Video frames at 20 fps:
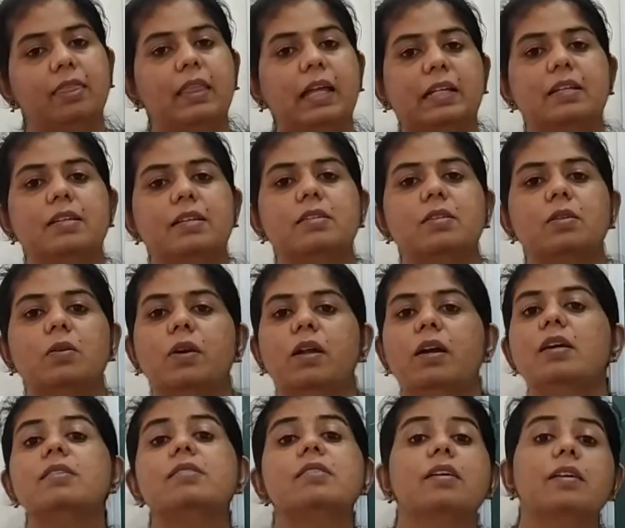That is known
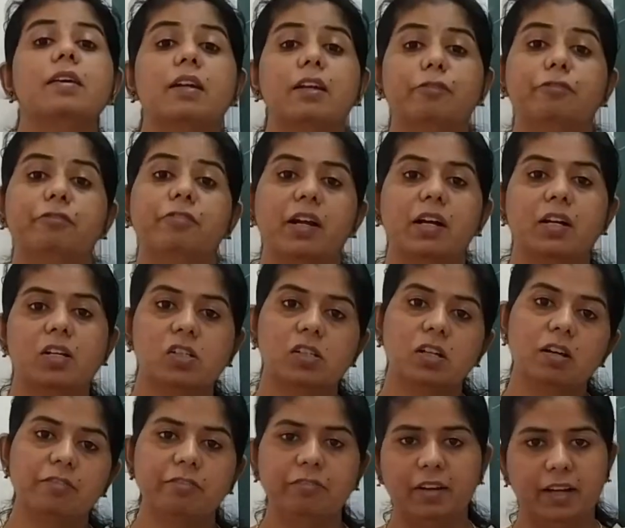as
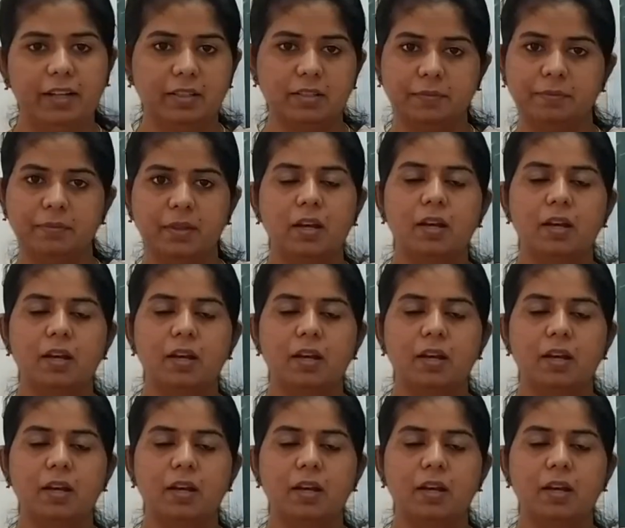refraction of light.